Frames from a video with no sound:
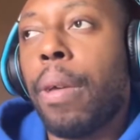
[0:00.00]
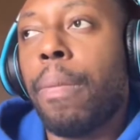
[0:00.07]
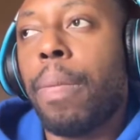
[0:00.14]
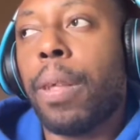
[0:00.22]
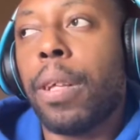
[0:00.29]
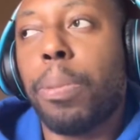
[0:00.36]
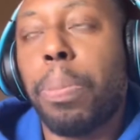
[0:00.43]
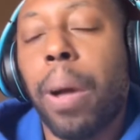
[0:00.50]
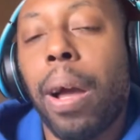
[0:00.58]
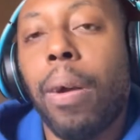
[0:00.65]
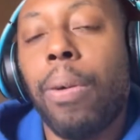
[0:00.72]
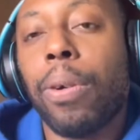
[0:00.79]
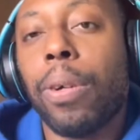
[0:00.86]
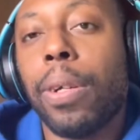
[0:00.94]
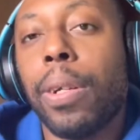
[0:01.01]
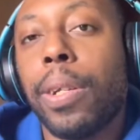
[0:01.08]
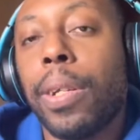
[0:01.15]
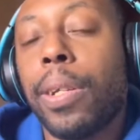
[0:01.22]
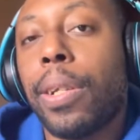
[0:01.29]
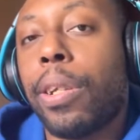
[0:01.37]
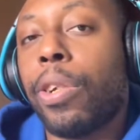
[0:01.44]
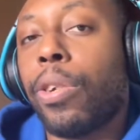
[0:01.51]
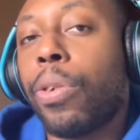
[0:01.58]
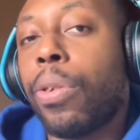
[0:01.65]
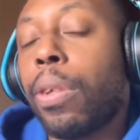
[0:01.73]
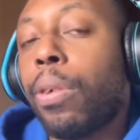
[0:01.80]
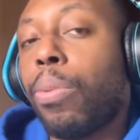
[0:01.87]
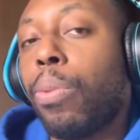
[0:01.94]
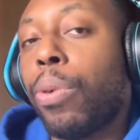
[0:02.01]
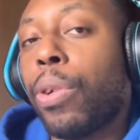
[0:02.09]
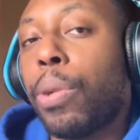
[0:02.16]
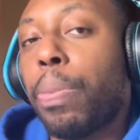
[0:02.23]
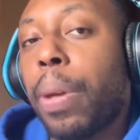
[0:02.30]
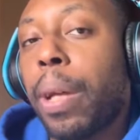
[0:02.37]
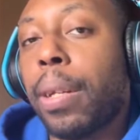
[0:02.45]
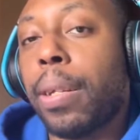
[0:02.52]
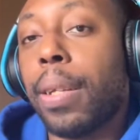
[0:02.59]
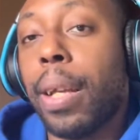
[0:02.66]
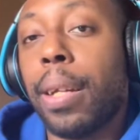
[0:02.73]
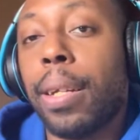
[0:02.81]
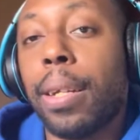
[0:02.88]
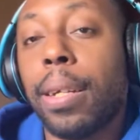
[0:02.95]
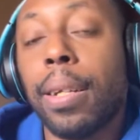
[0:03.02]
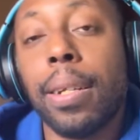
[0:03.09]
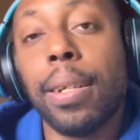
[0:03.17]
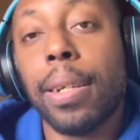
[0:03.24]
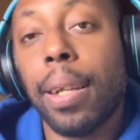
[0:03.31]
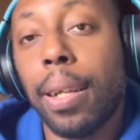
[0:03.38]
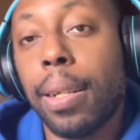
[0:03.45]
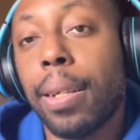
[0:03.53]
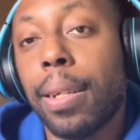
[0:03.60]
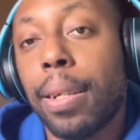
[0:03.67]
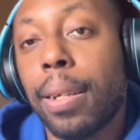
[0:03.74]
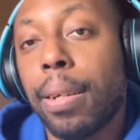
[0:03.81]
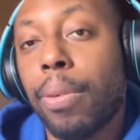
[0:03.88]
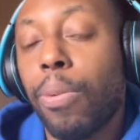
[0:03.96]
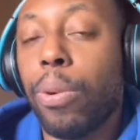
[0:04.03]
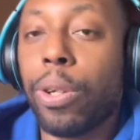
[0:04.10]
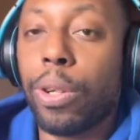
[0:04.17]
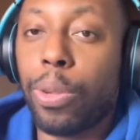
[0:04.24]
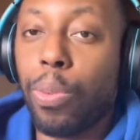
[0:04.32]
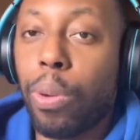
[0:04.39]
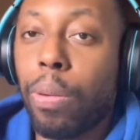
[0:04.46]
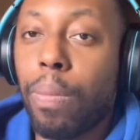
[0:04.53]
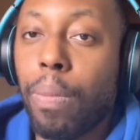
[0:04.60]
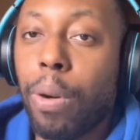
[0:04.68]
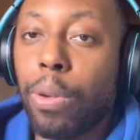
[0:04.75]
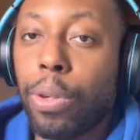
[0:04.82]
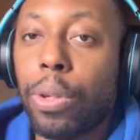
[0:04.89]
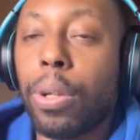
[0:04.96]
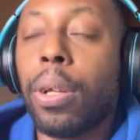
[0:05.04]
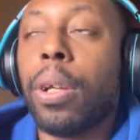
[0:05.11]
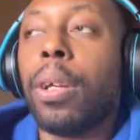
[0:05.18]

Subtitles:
Because power is essentially respect and consent, which is what most